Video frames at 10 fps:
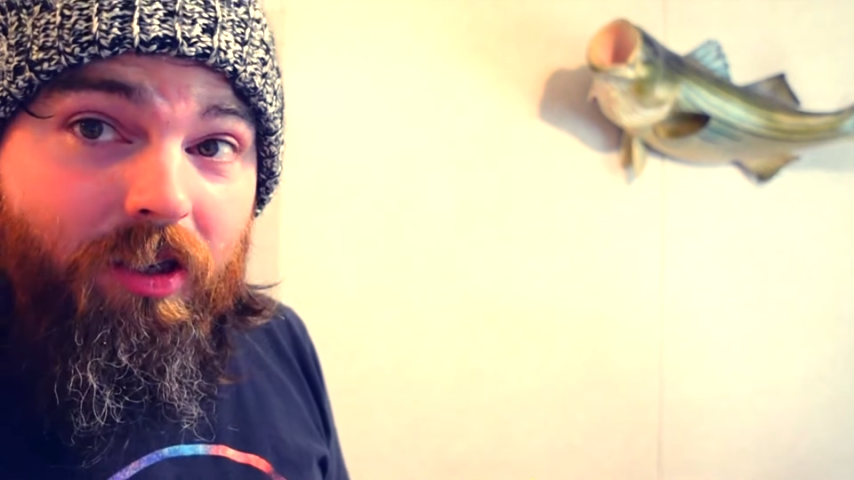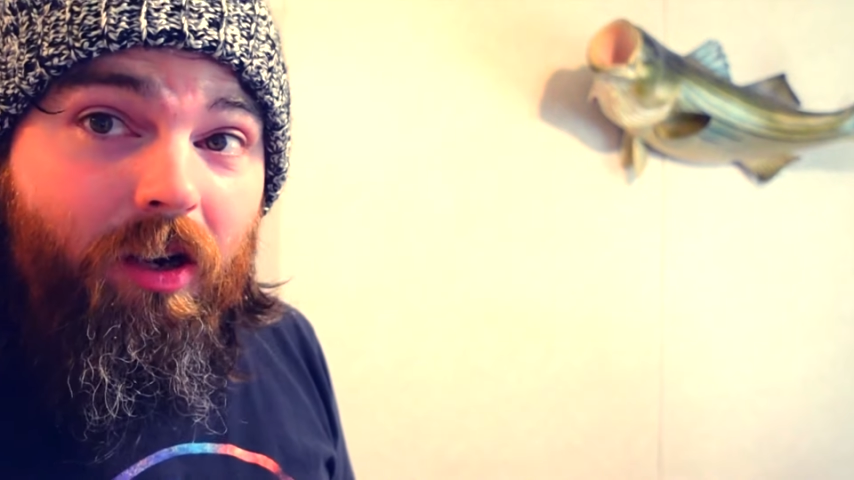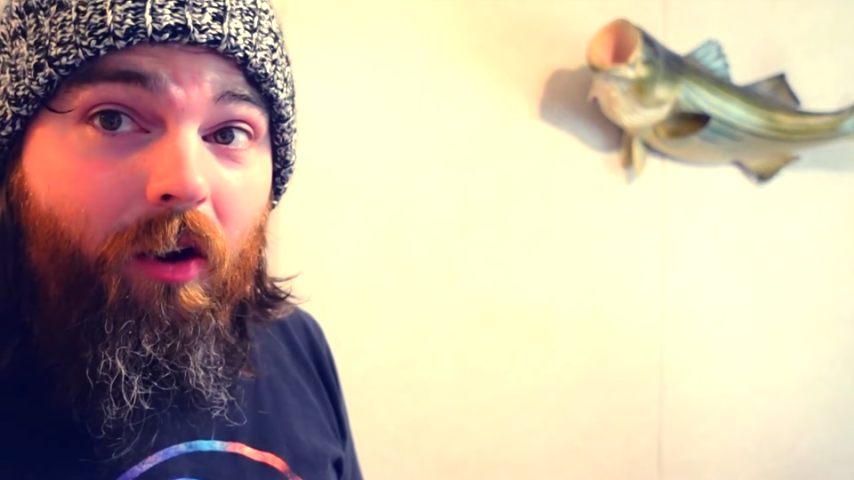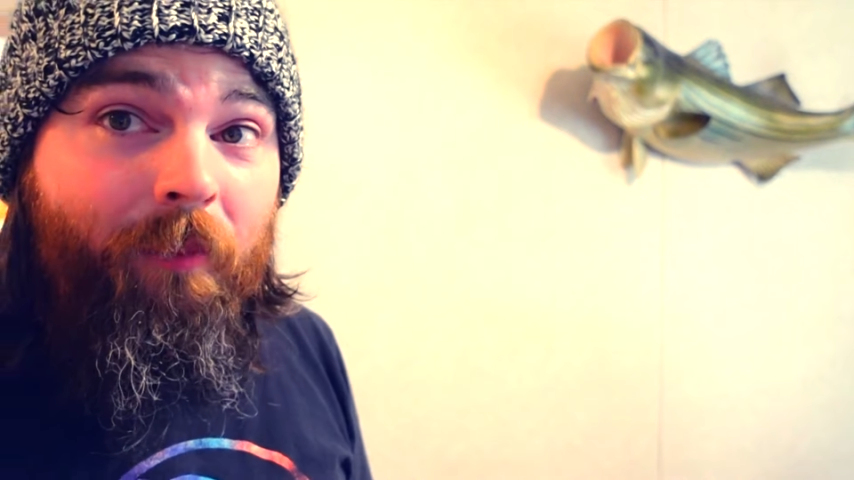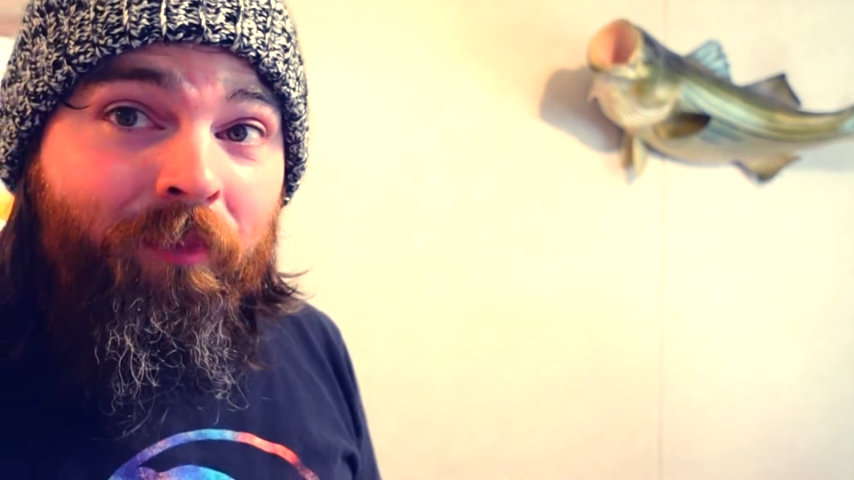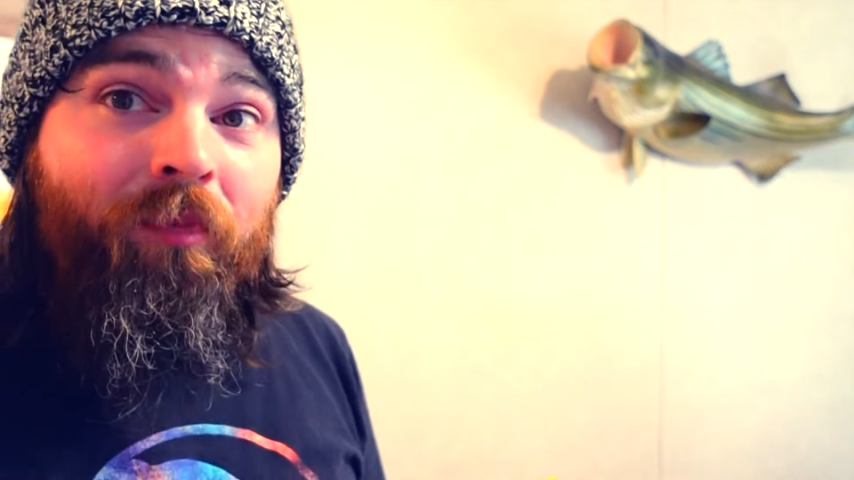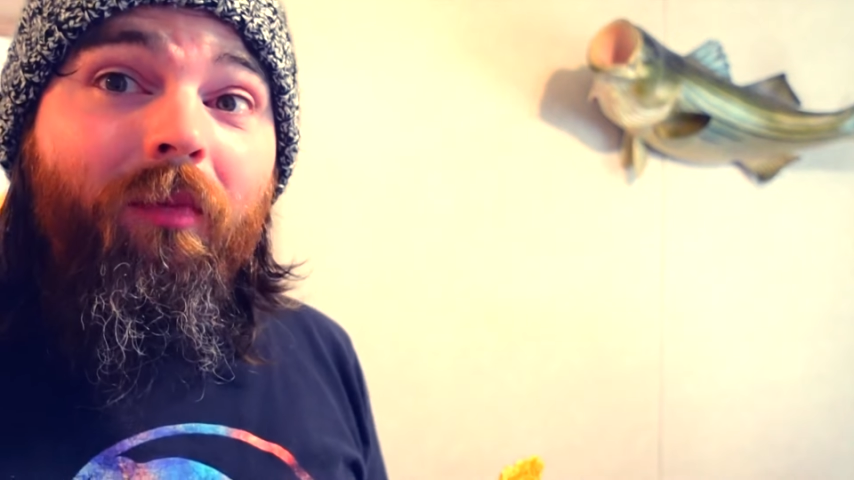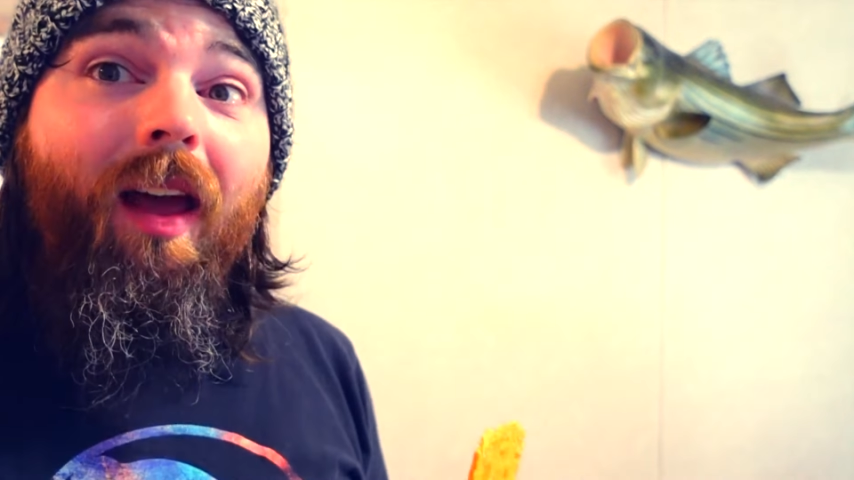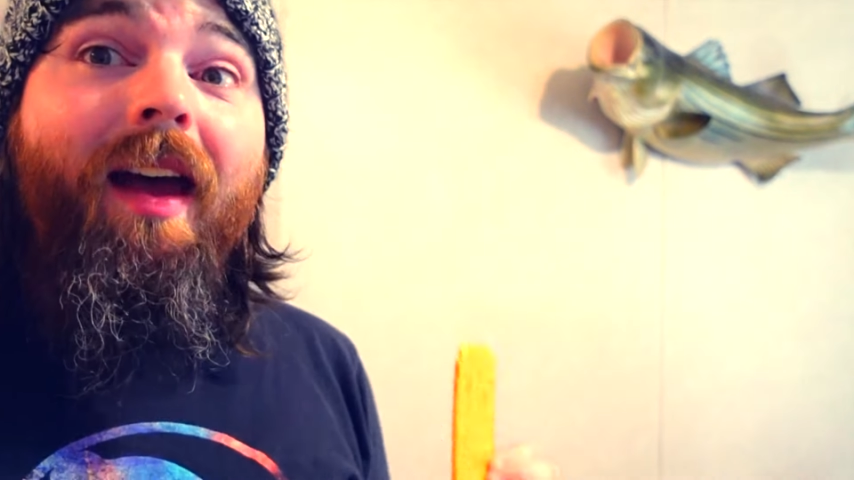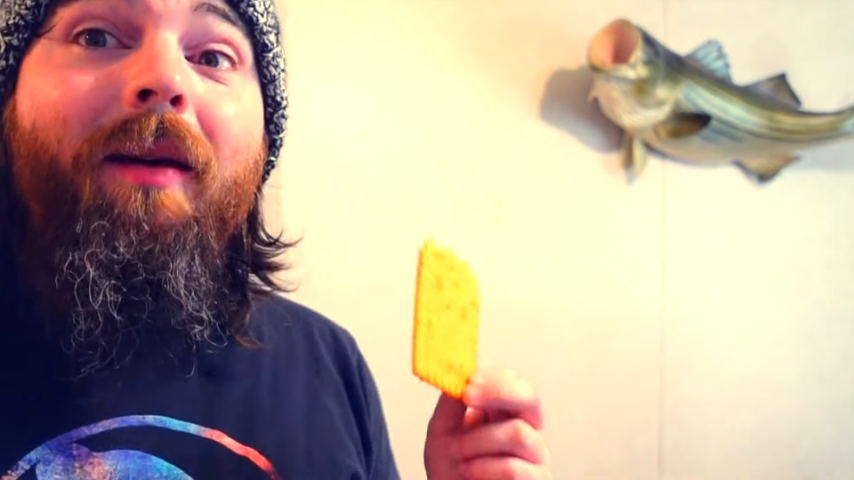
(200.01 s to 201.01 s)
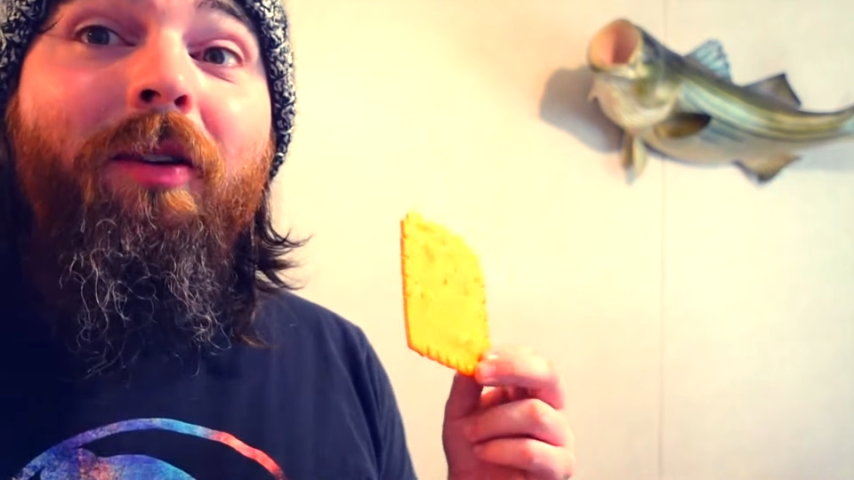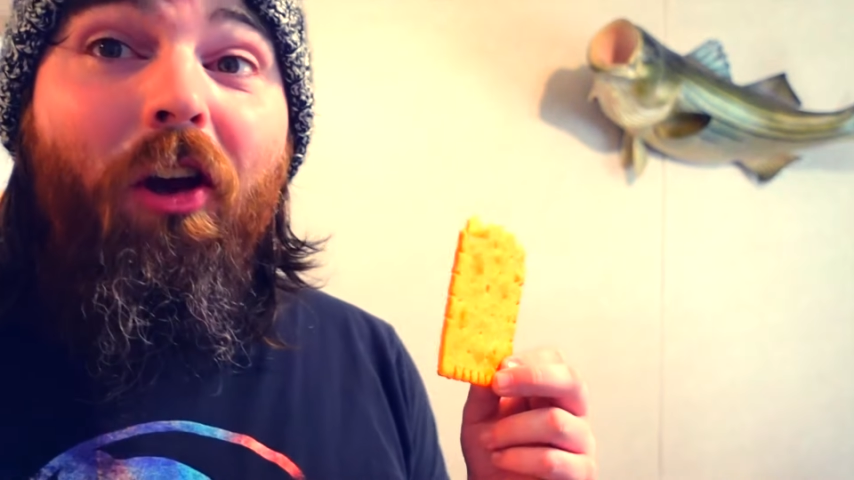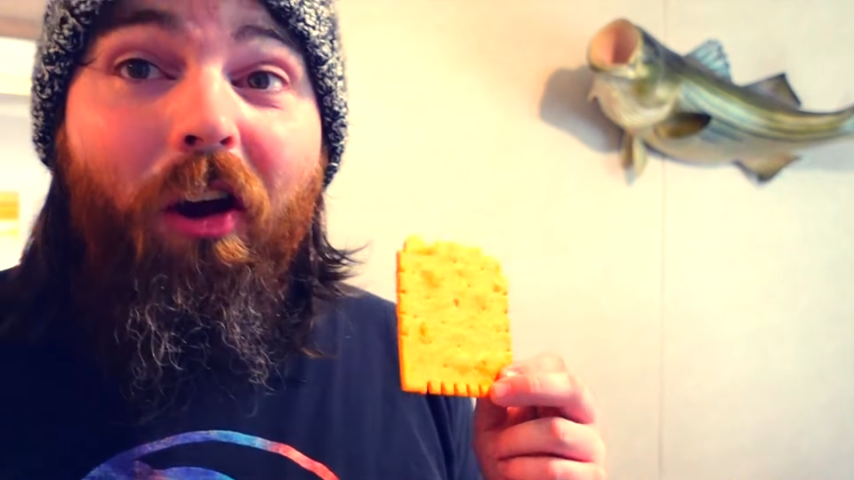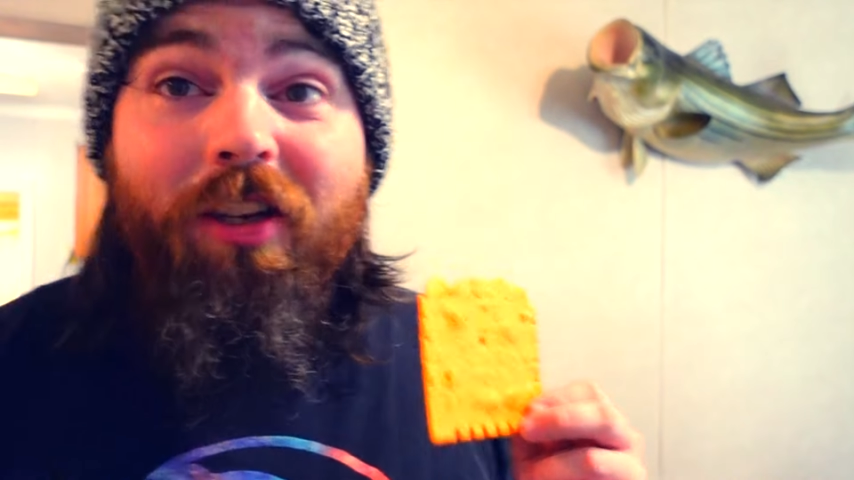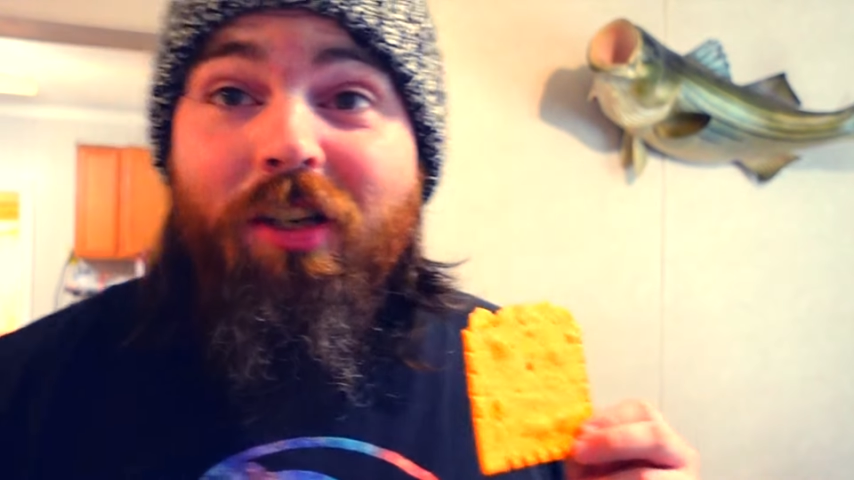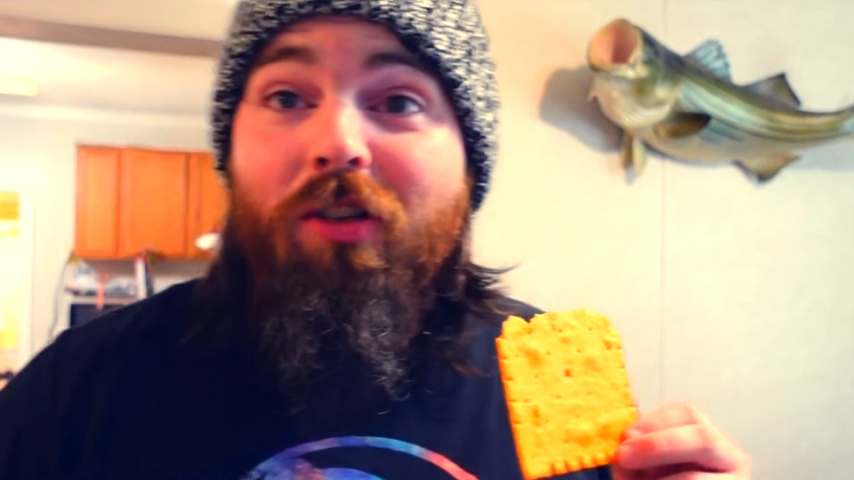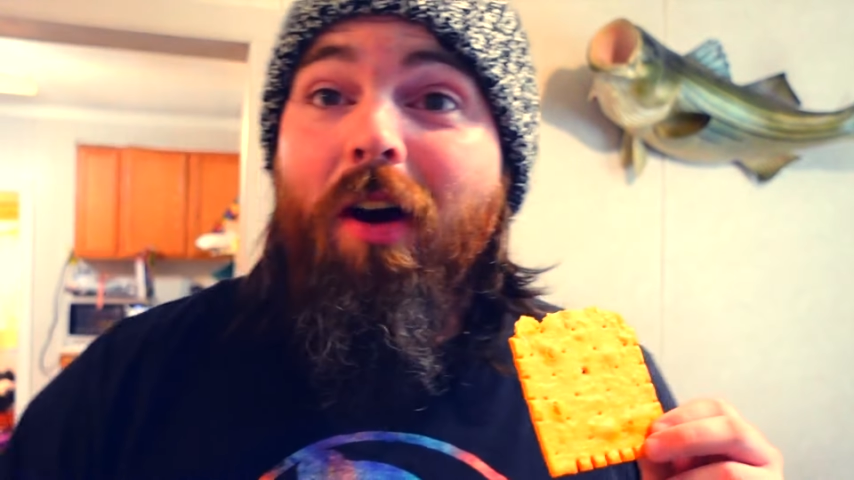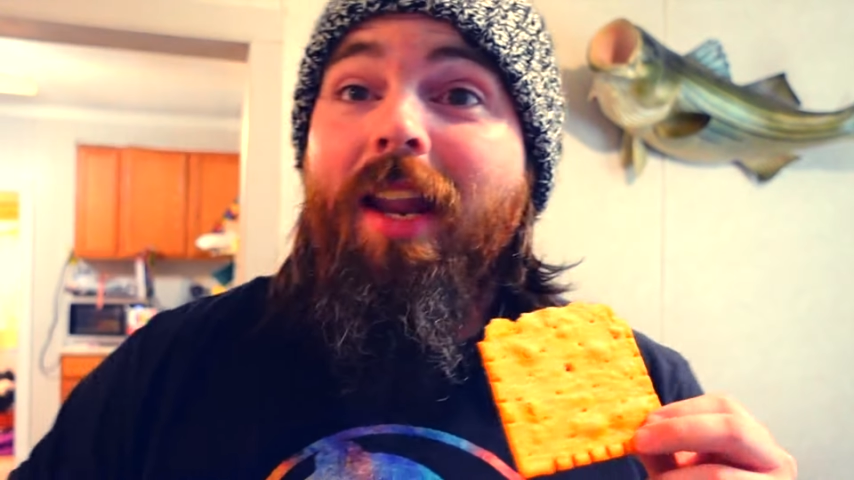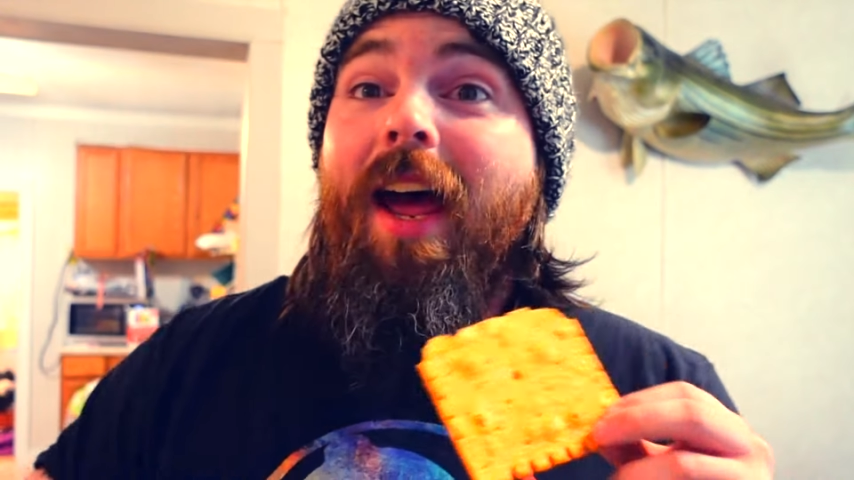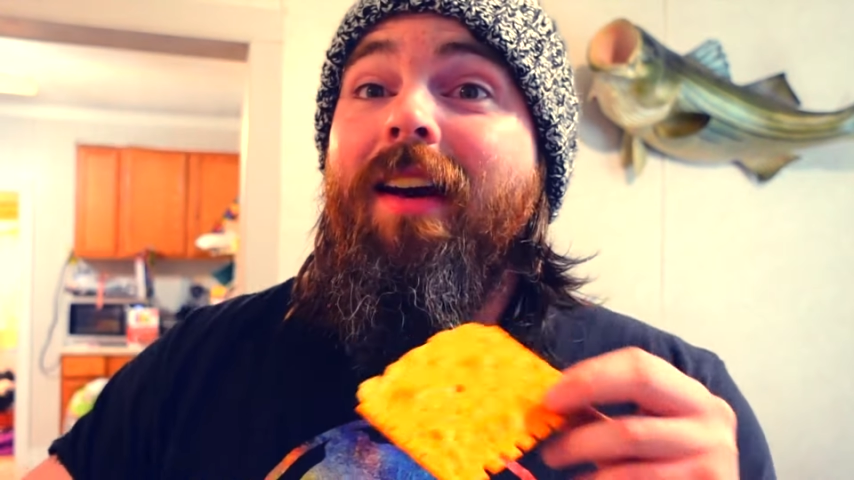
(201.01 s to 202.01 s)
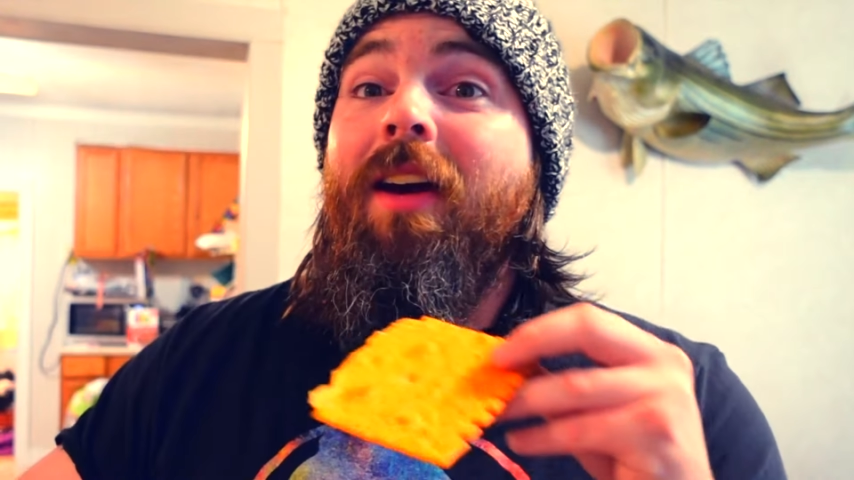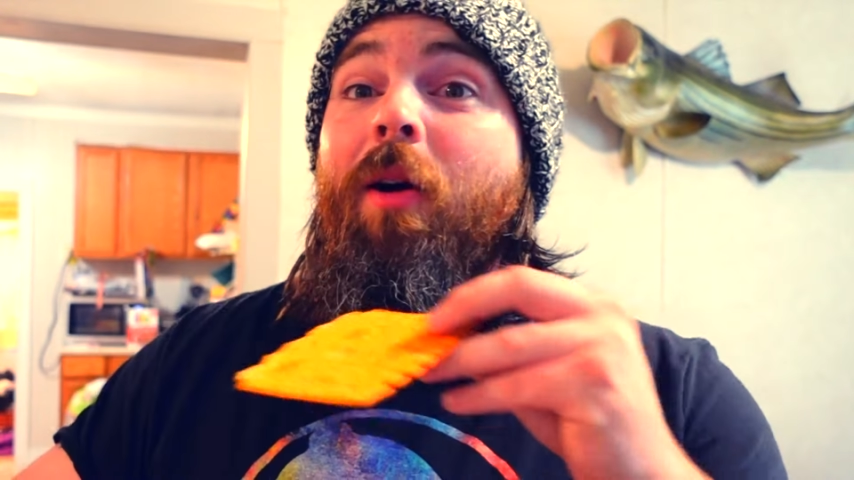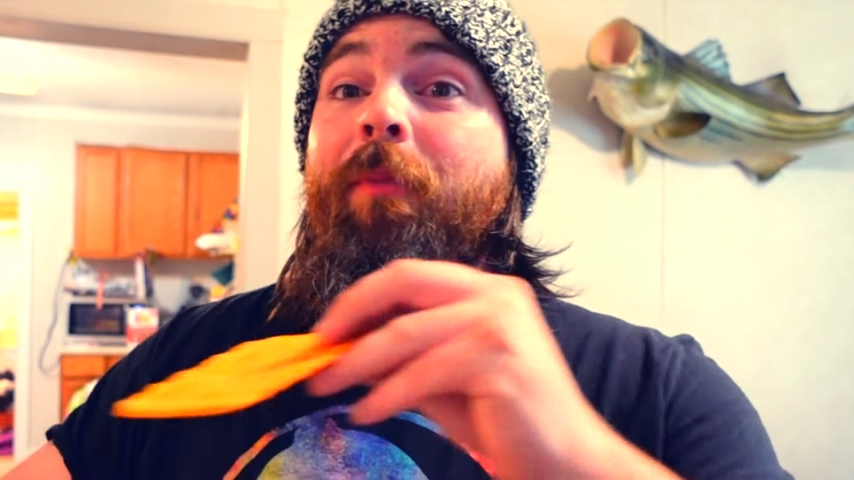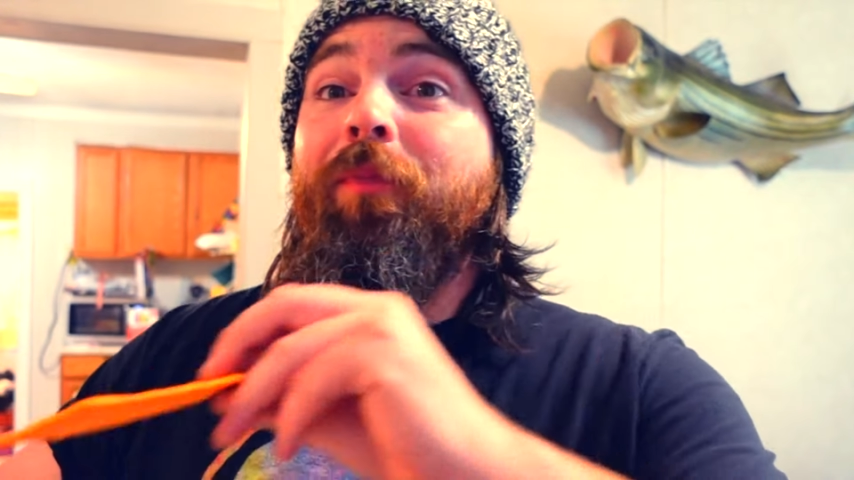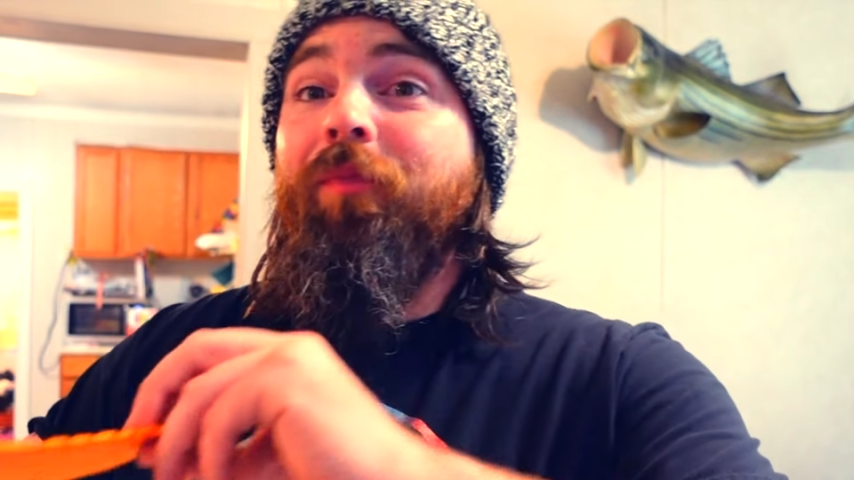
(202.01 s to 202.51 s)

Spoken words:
So I am curious to try that now.